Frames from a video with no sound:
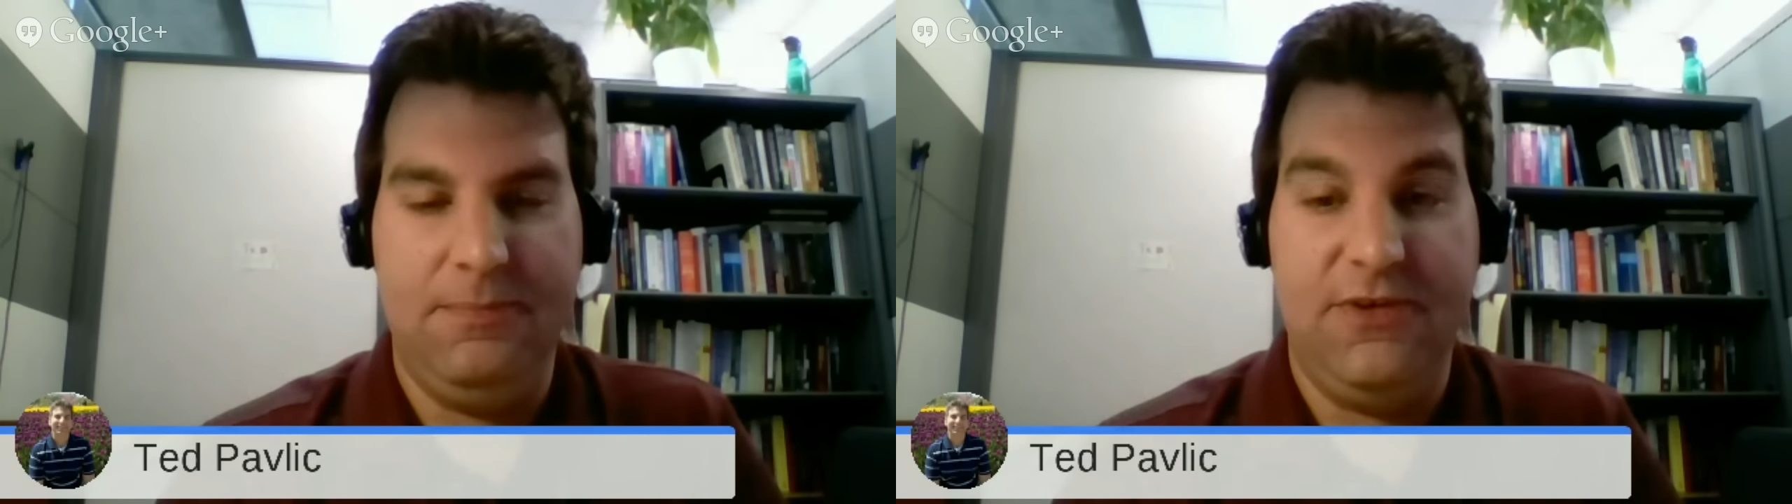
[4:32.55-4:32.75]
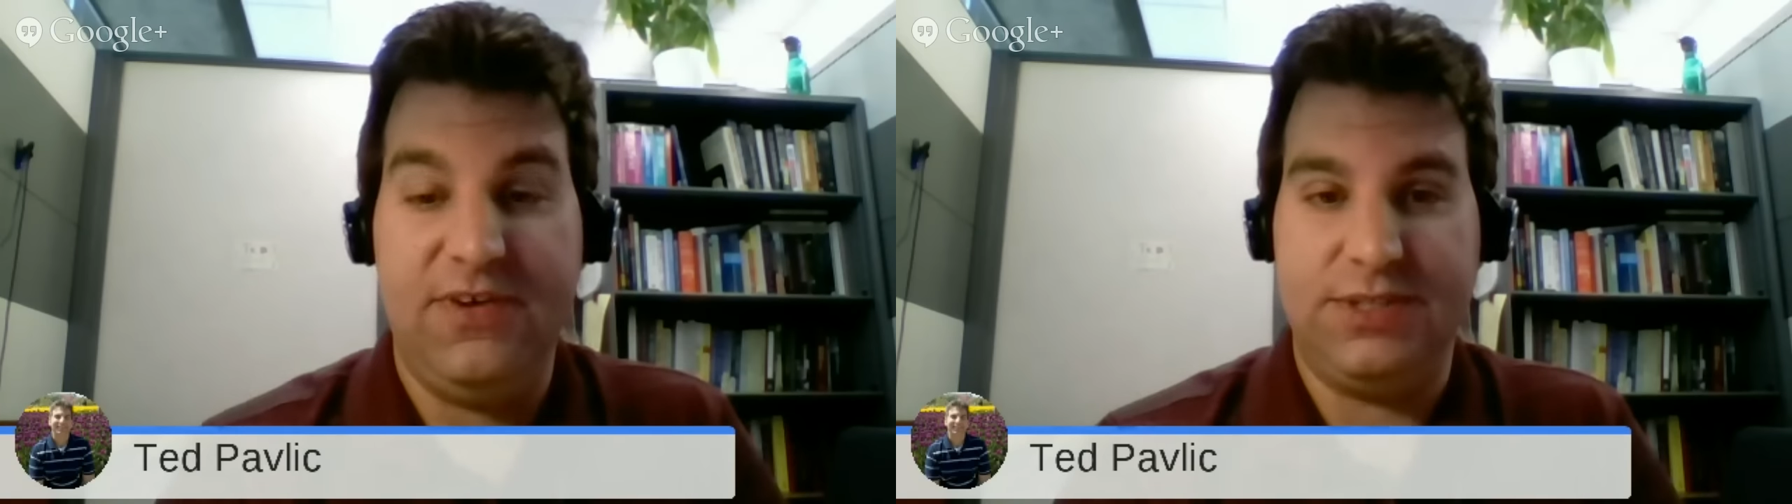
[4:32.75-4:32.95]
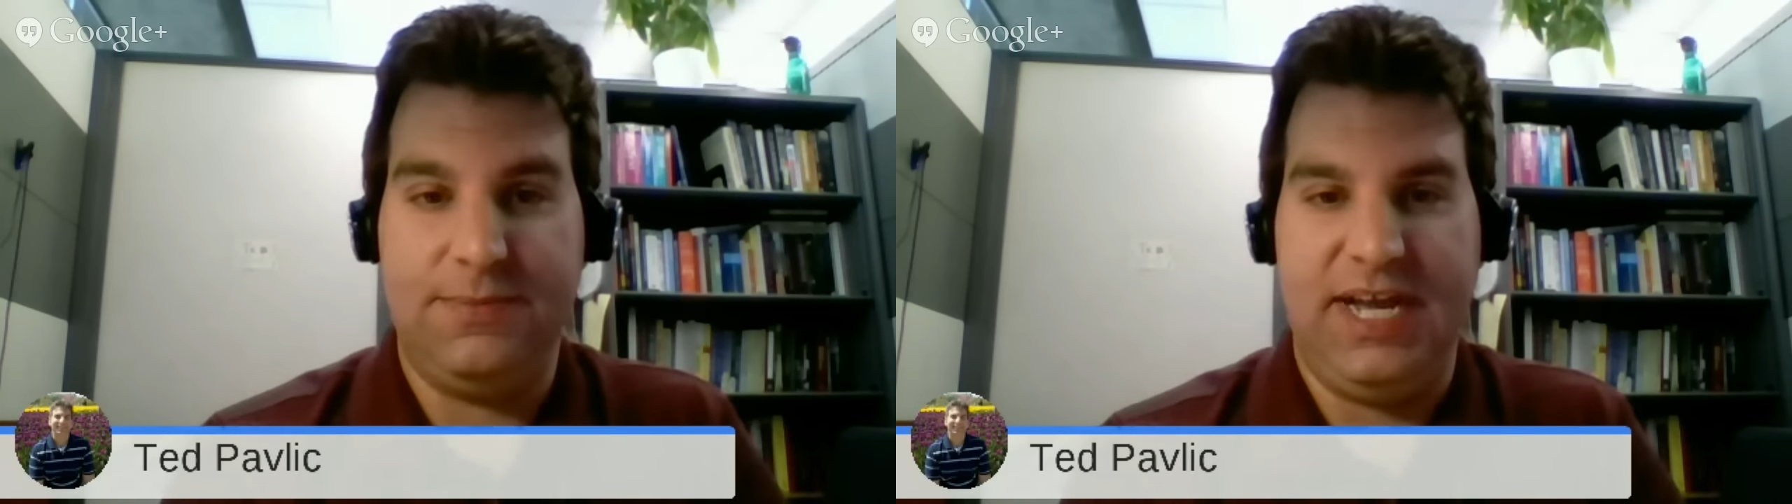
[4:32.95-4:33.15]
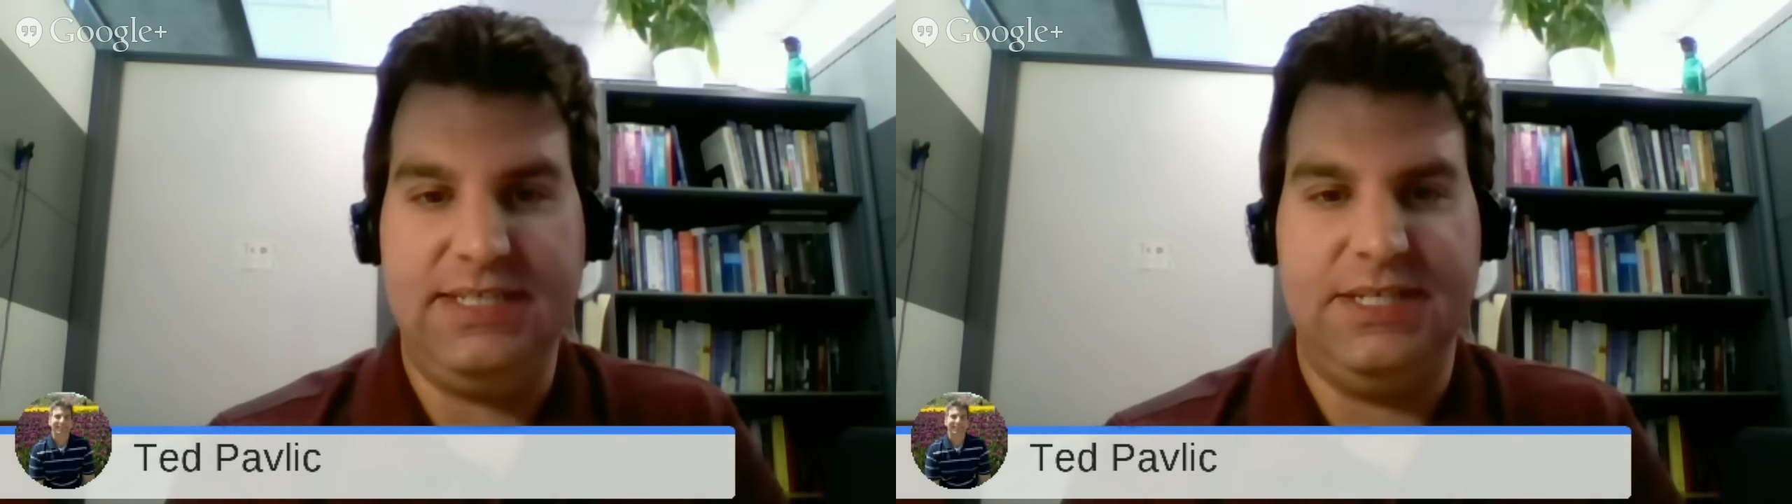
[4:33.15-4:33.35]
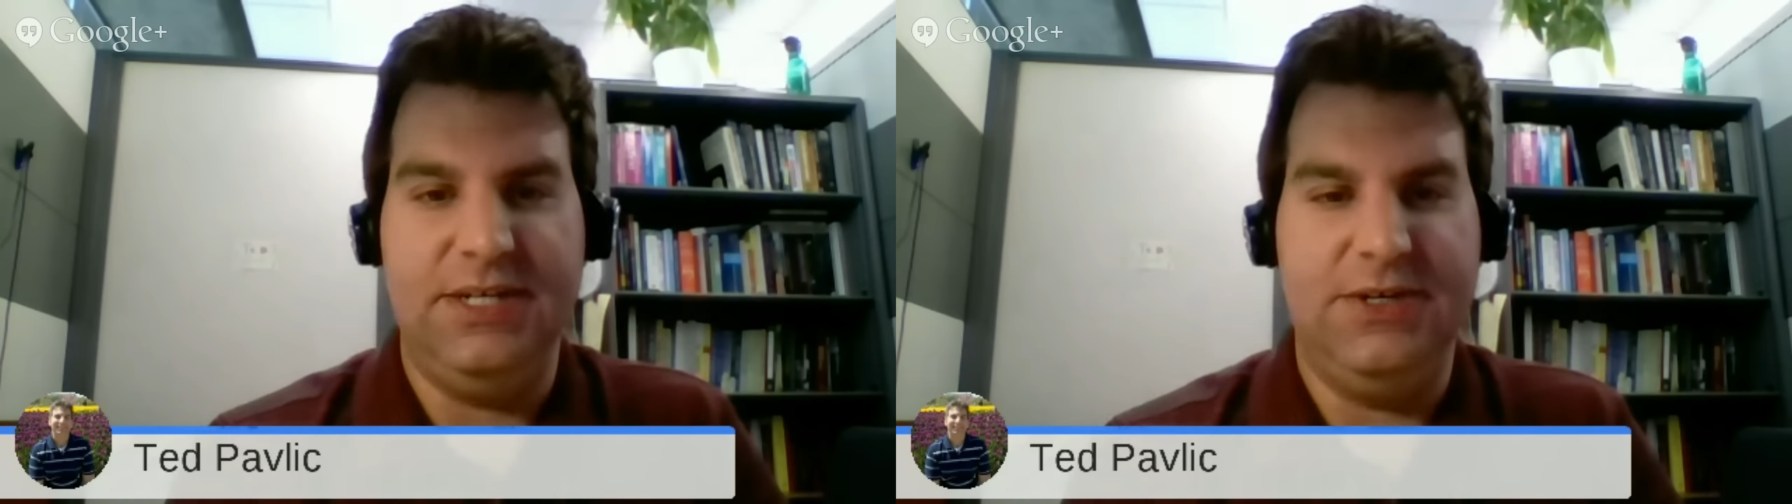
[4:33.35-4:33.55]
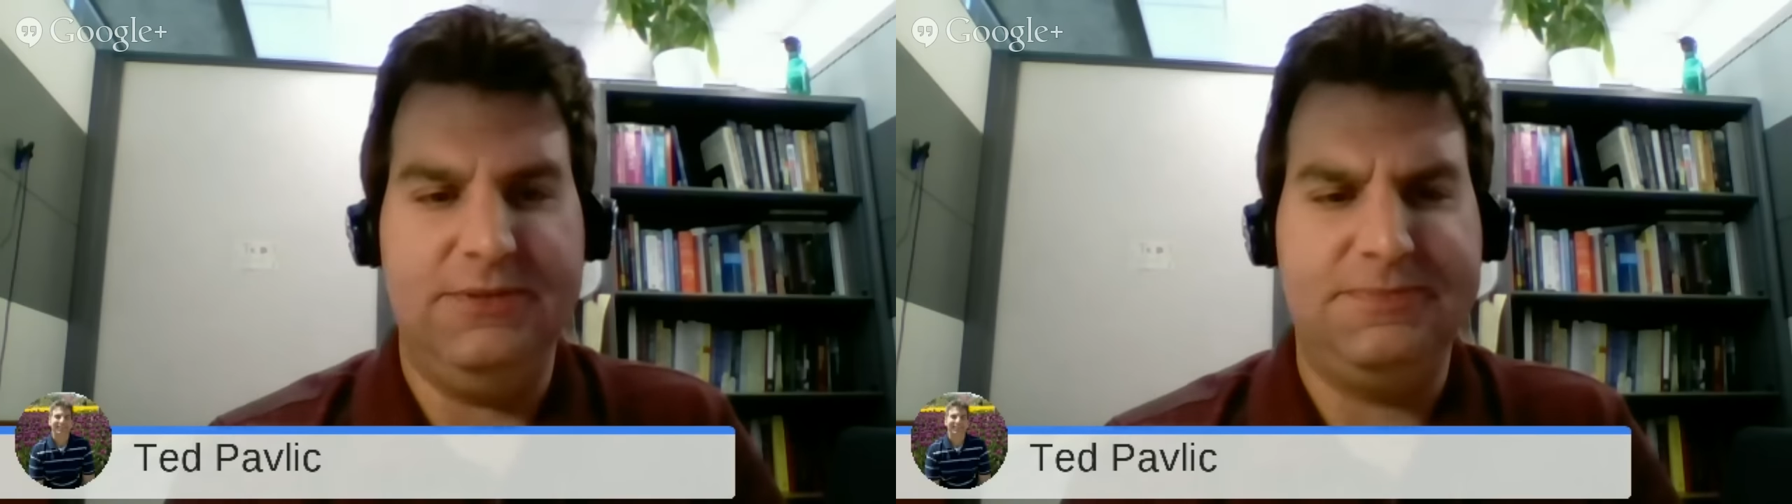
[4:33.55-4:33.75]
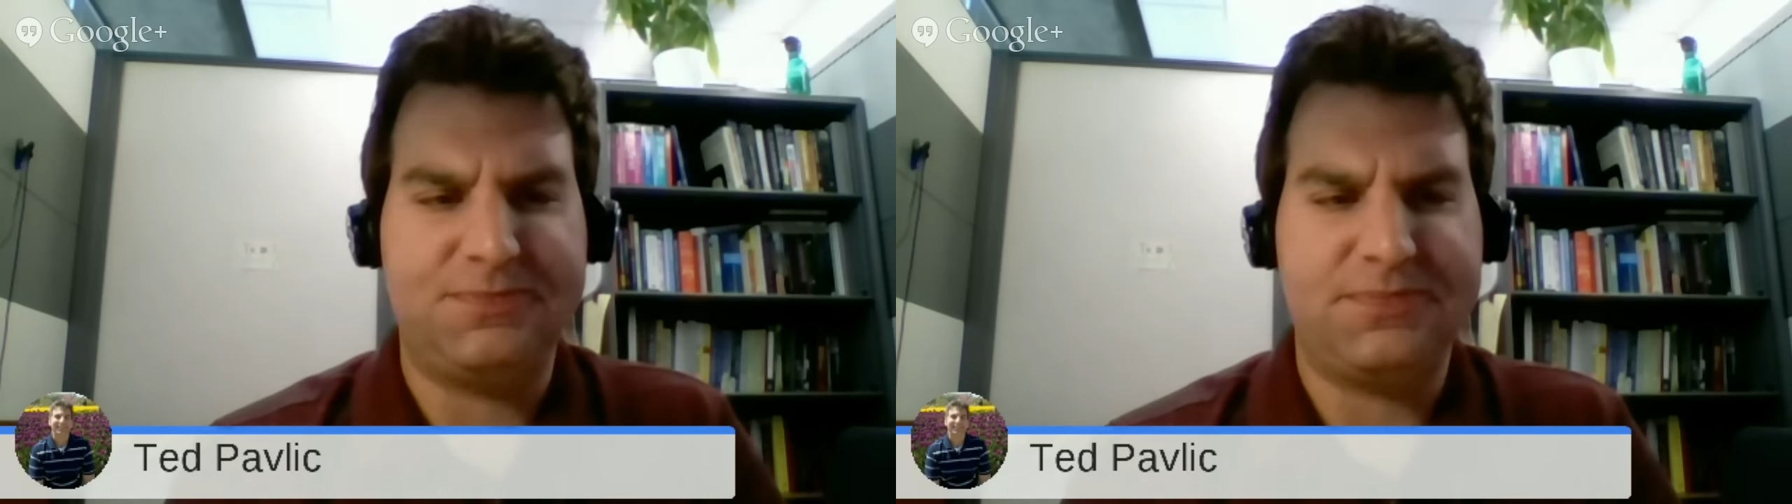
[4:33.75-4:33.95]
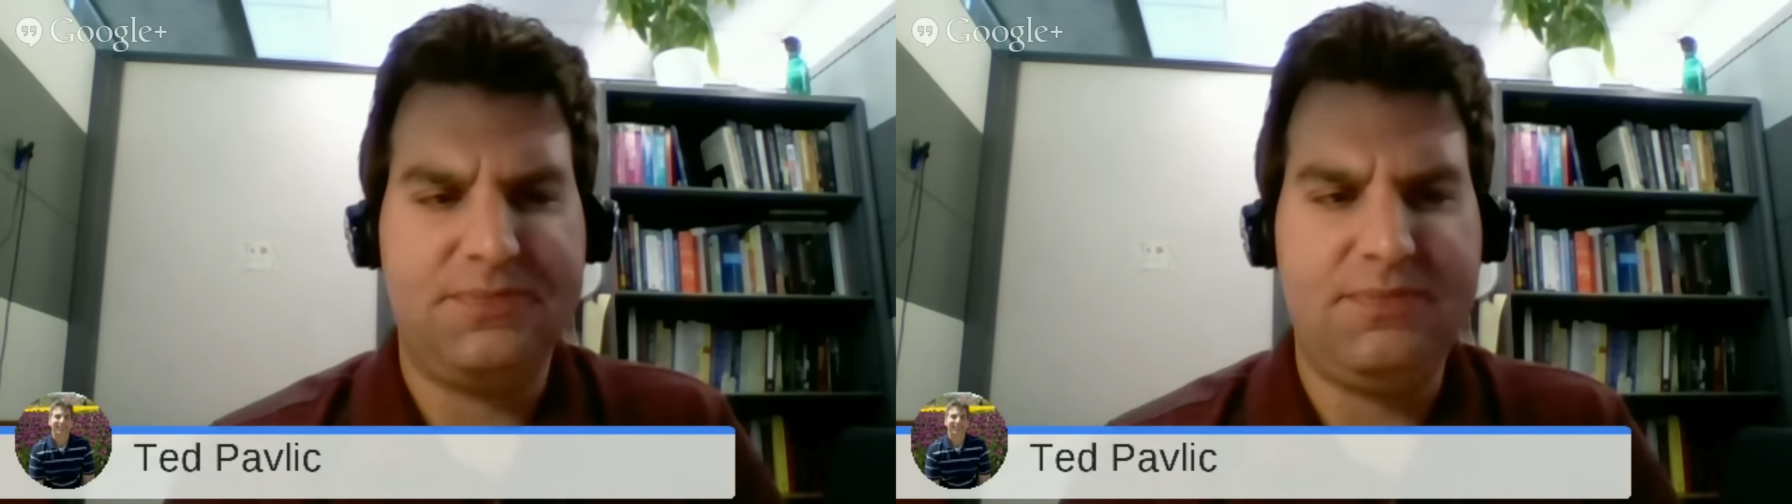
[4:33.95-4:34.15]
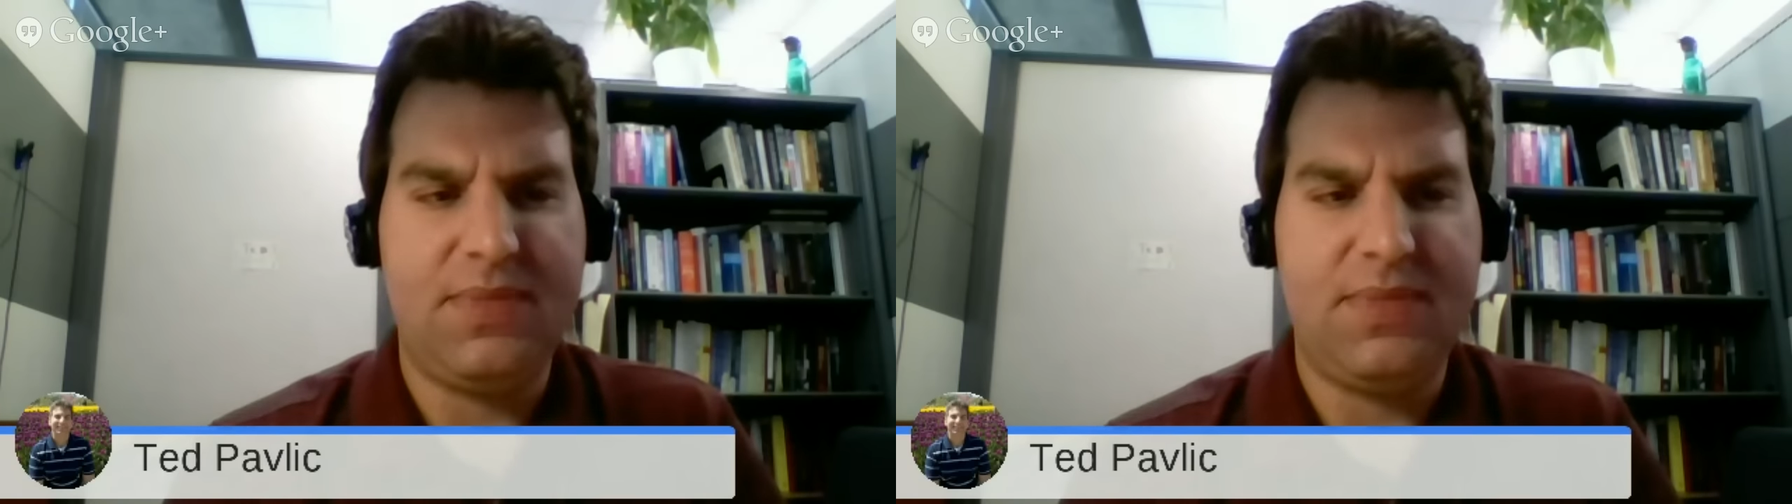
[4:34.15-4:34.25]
Professor Passano